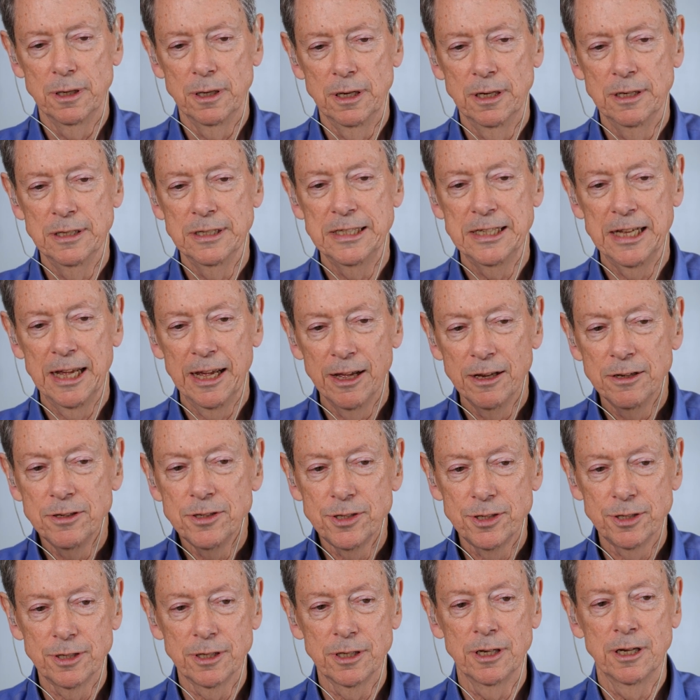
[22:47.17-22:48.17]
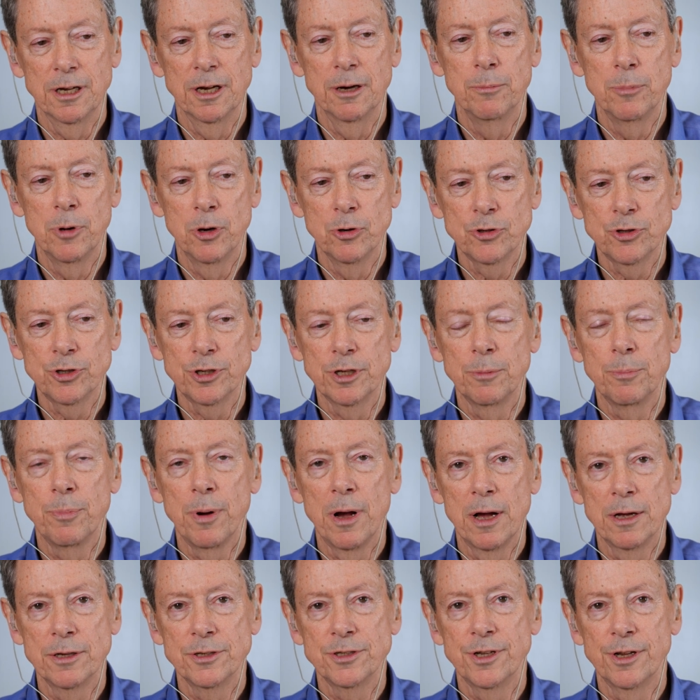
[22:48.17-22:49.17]
intensely emotionally
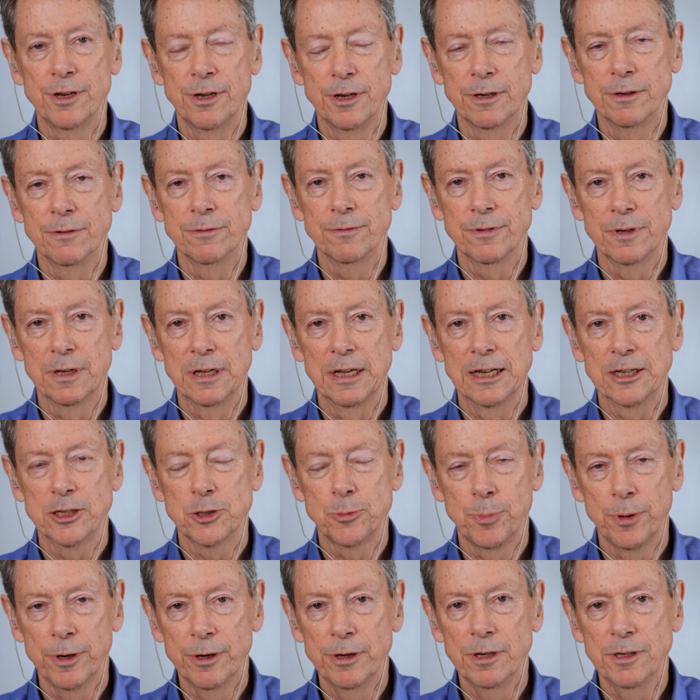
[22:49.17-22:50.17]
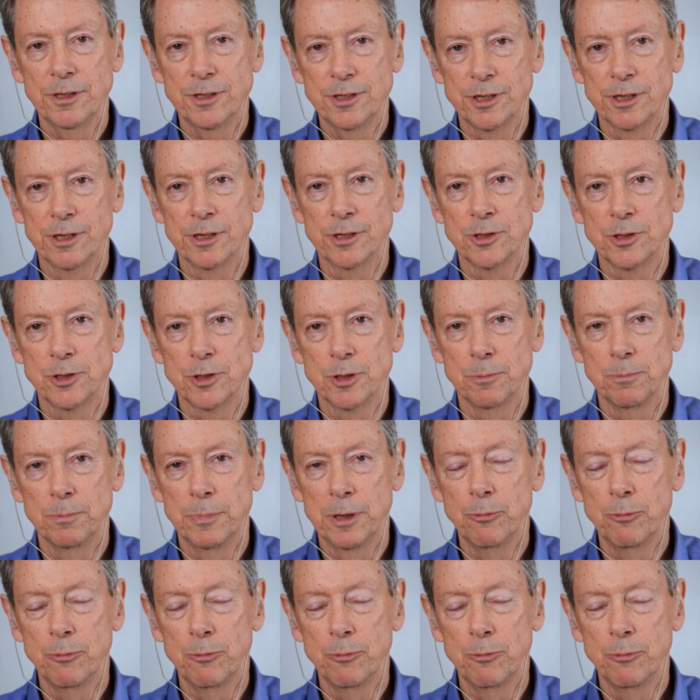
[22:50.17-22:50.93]
positive experiences